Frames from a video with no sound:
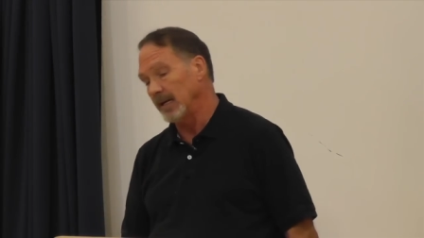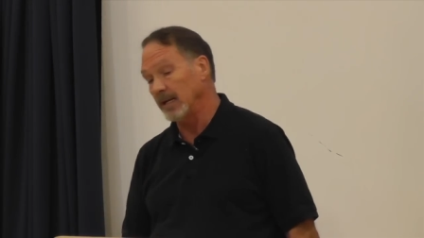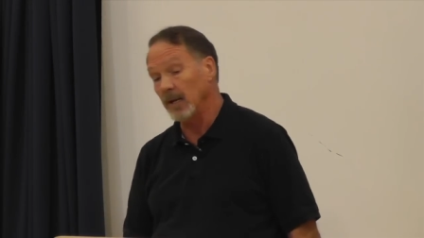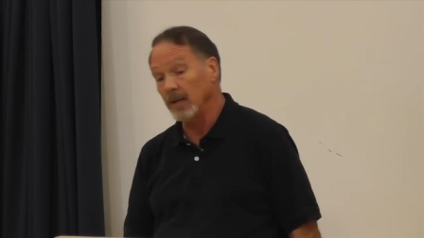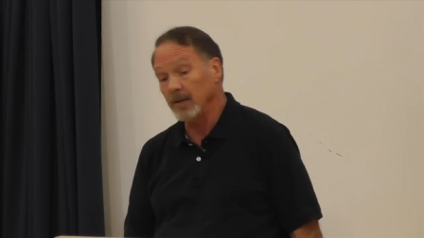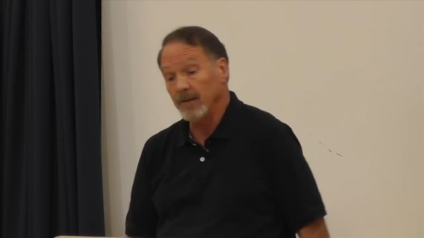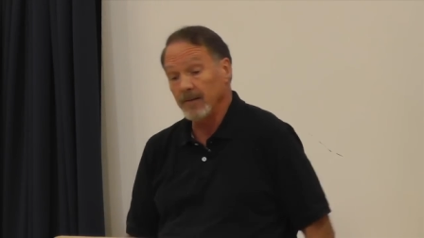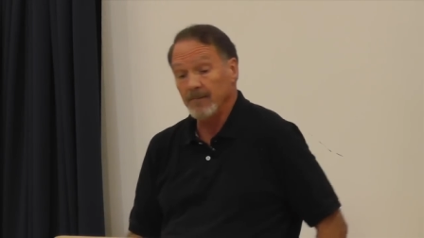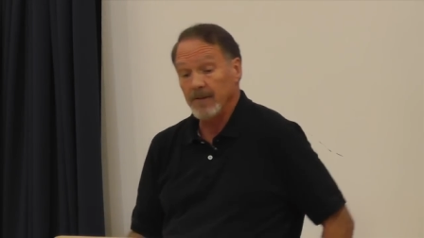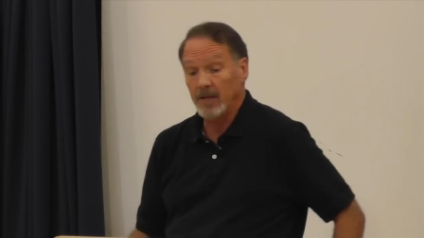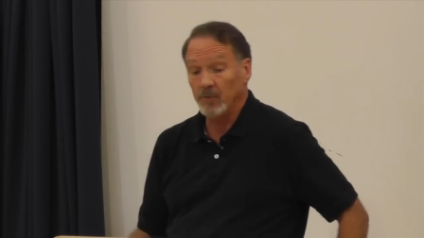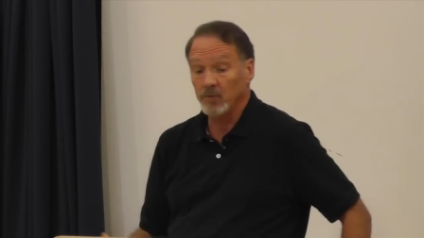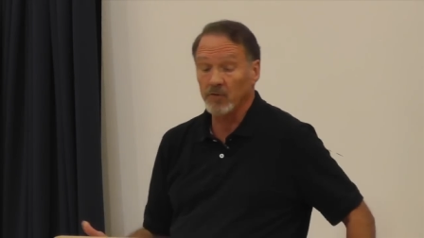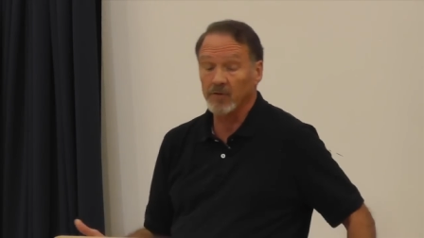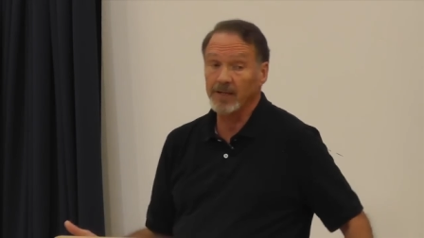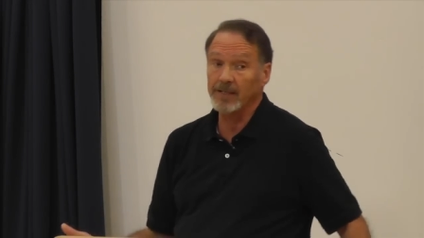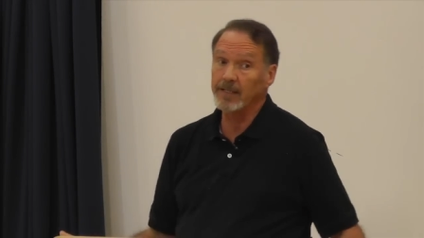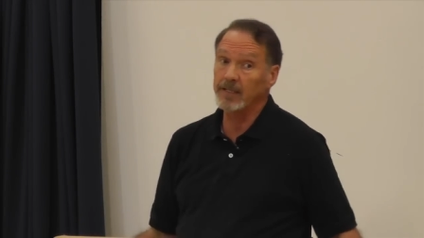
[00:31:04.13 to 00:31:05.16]
And
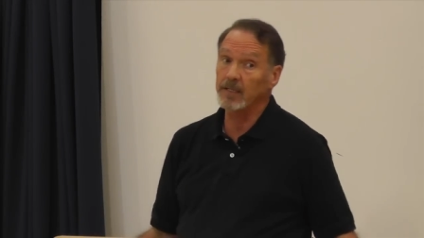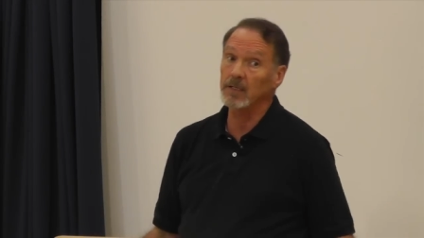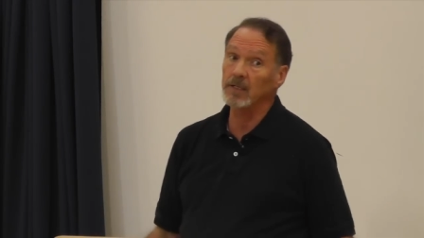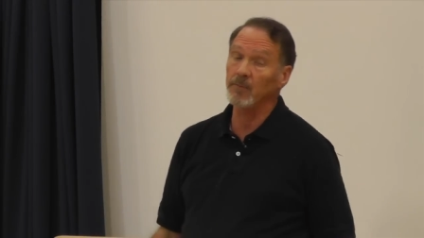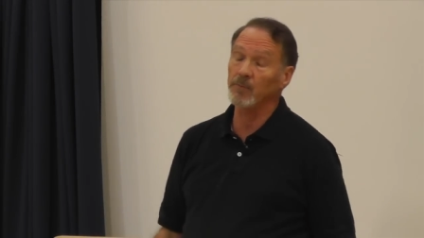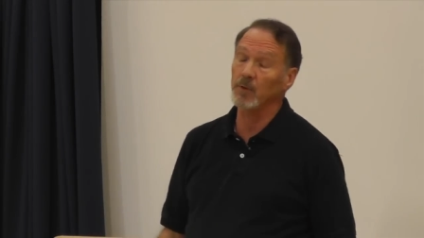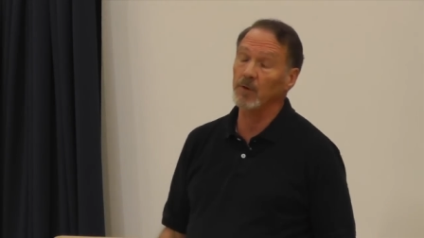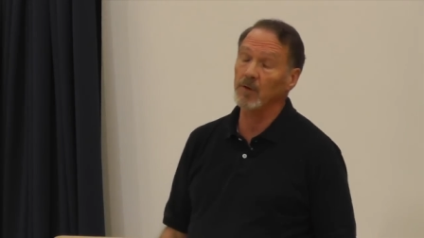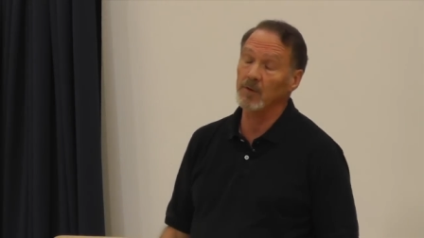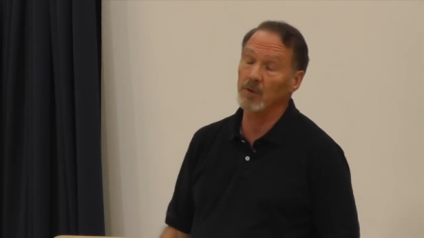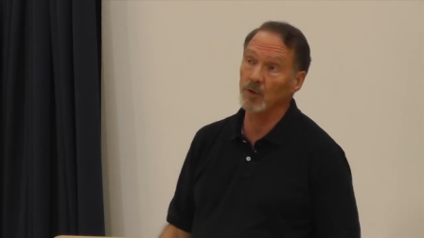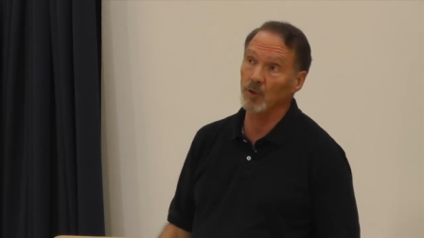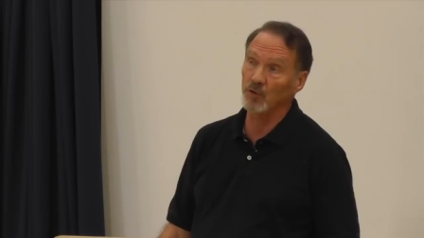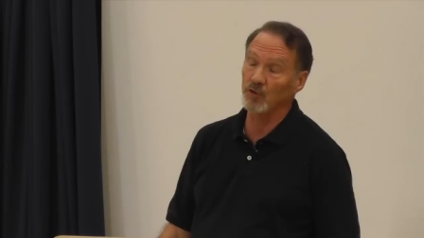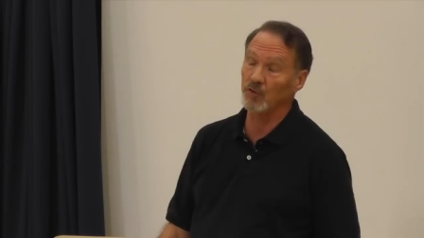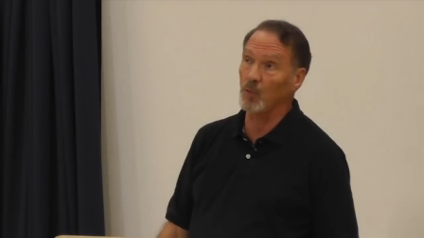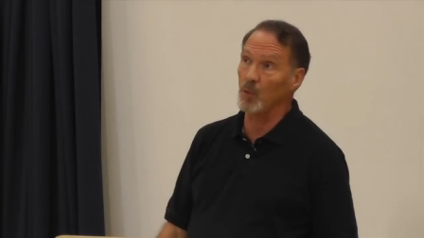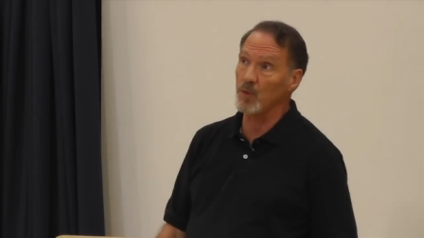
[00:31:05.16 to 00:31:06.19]
interestingly enough,
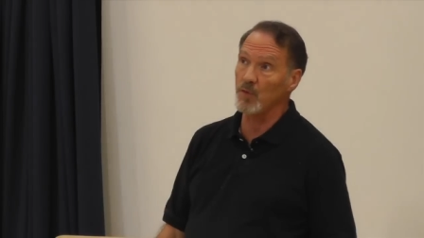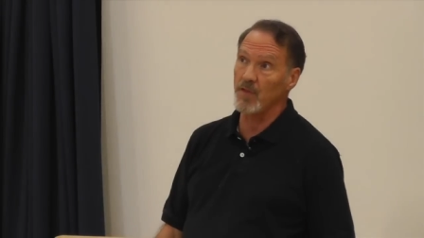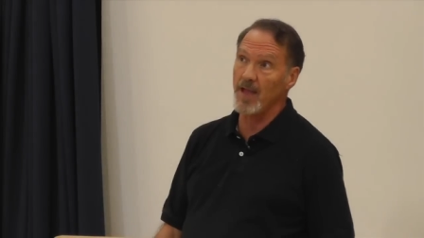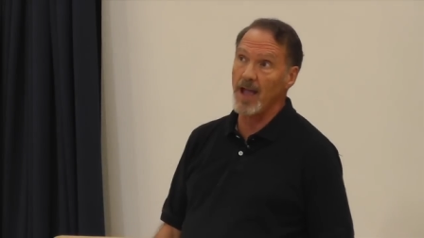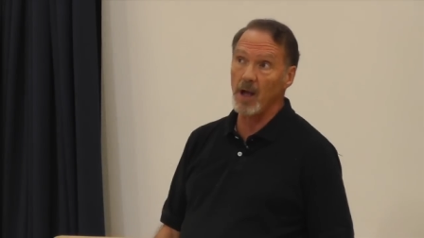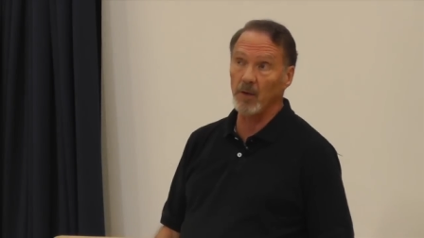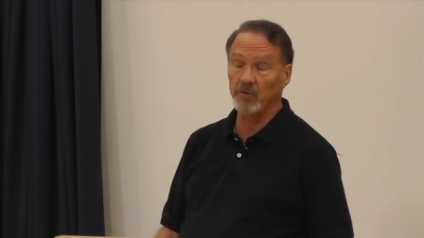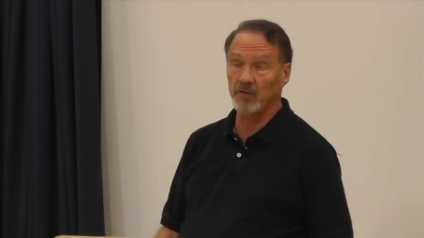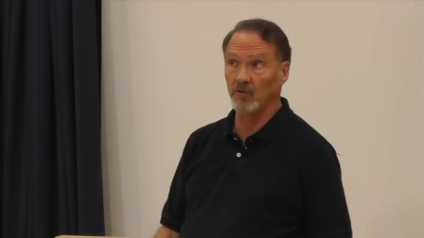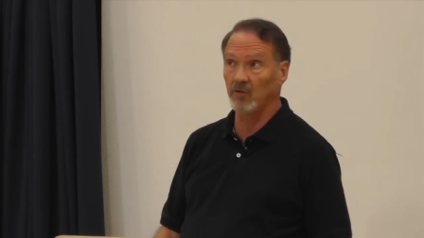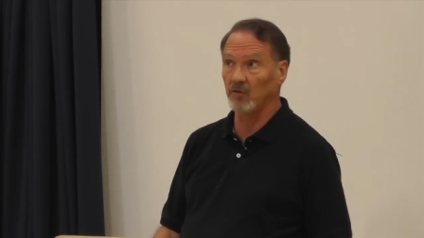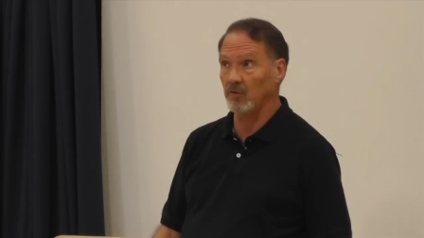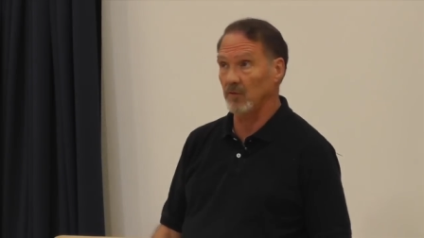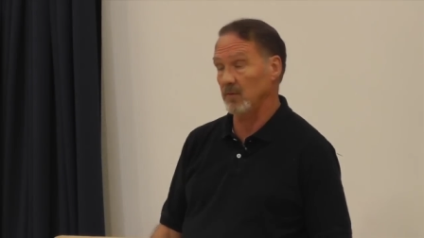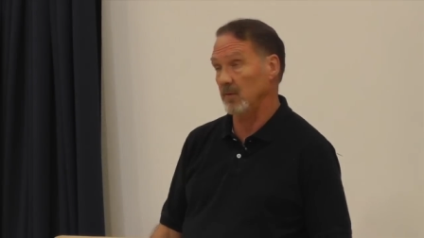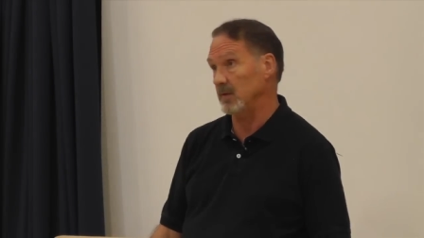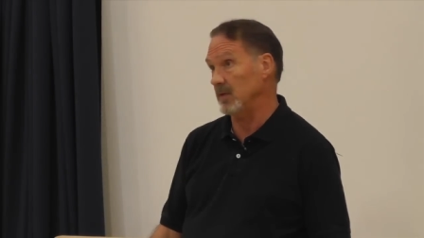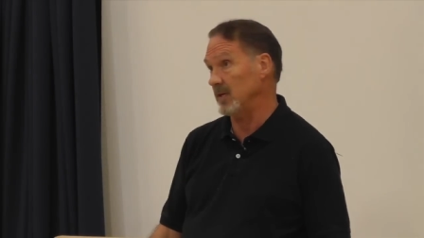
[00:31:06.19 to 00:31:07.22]
it's
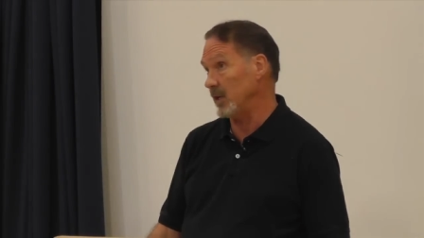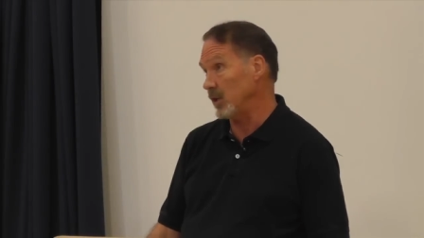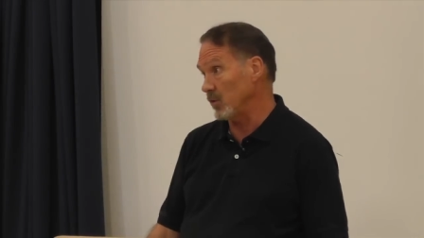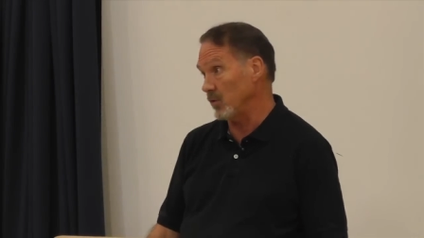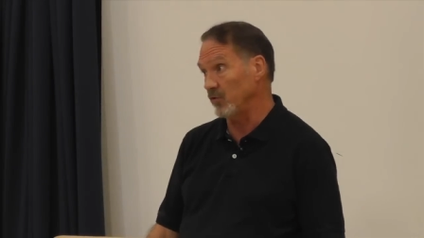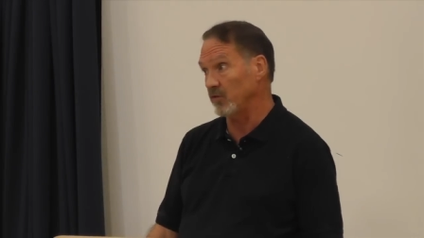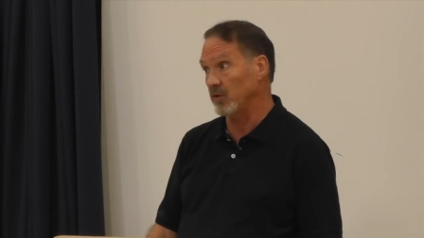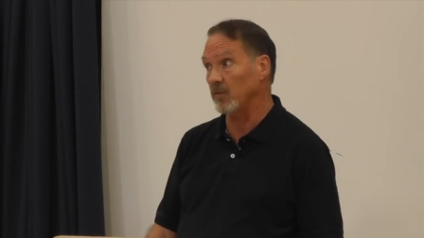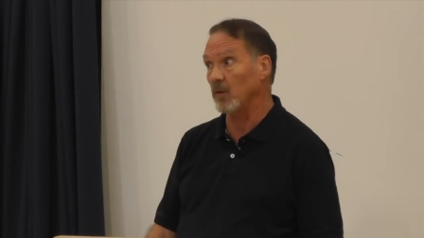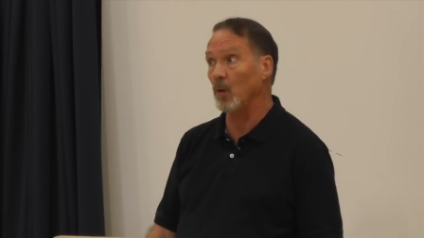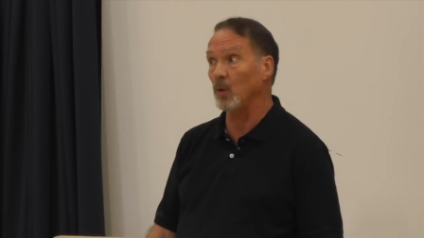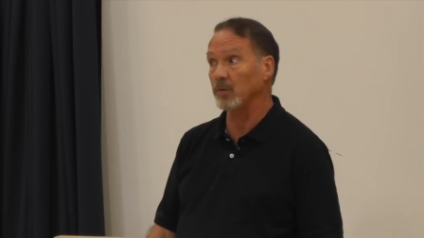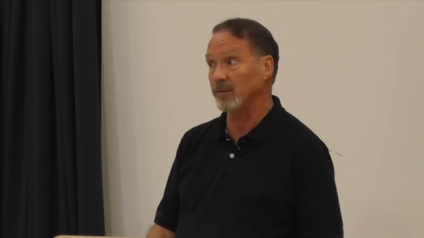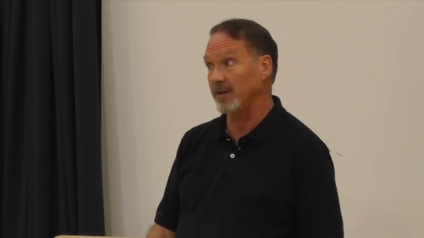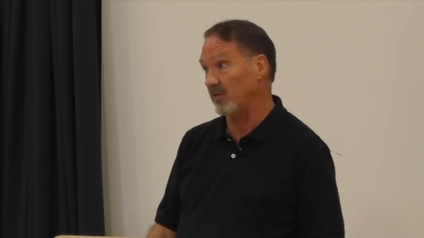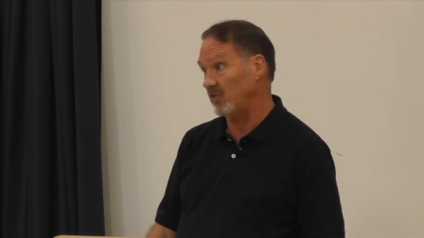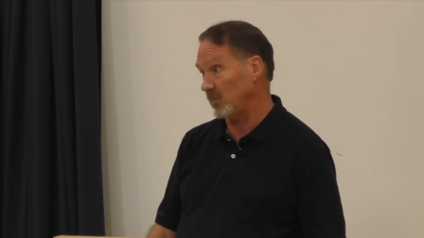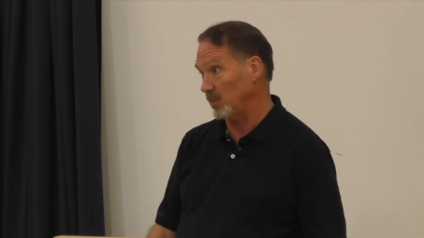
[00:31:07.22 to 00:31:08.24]
4,000 years of
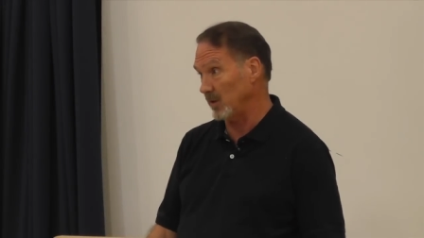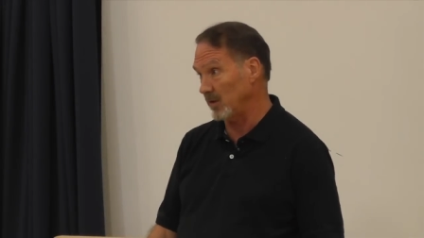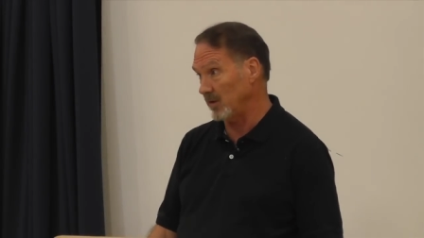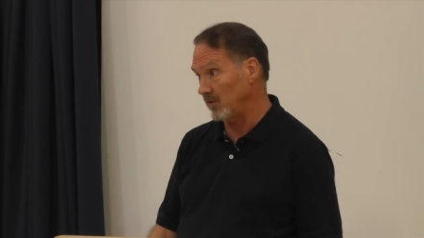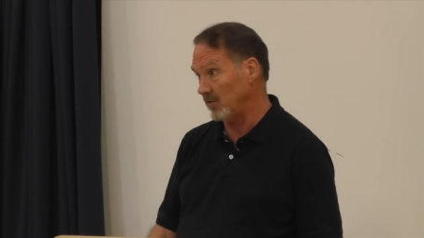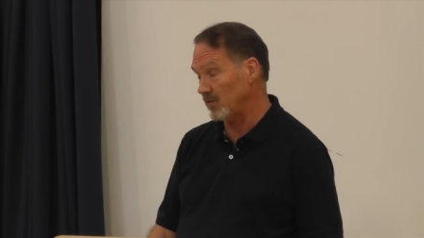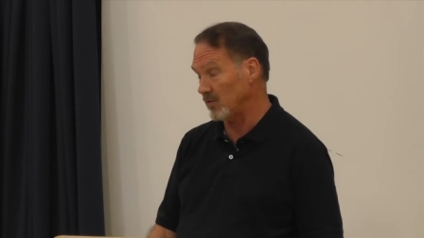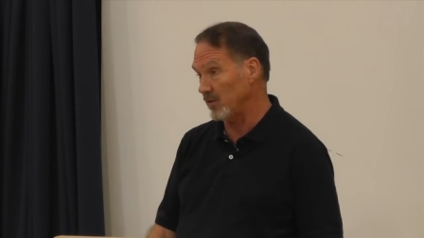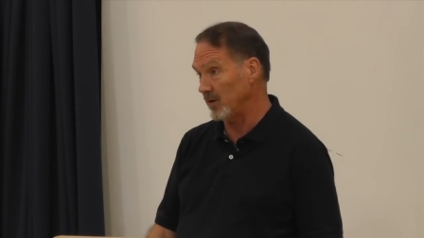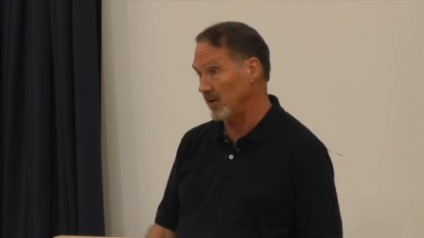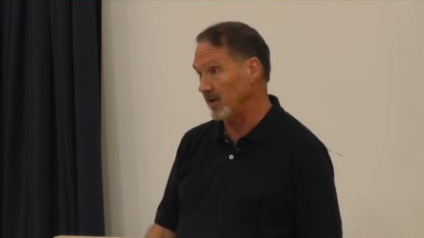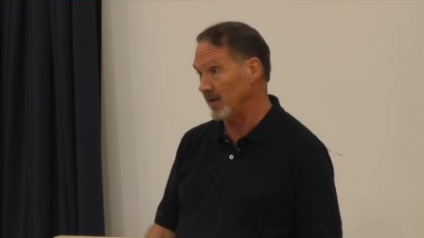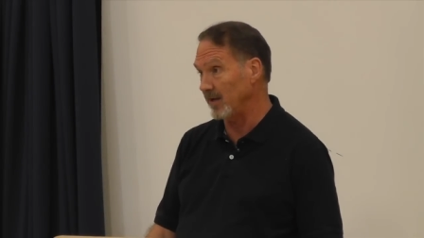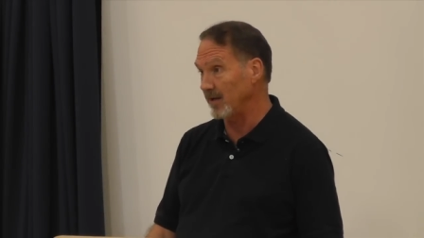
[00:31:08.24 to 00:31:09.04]
Old Testament history,